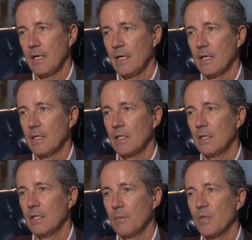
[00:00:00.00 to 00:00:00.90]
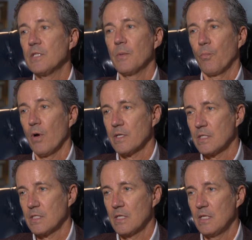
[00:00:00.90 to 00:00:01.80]
And the impeachment
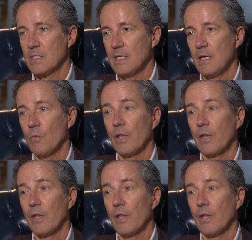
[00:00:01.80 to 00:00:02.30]
process in D.C.,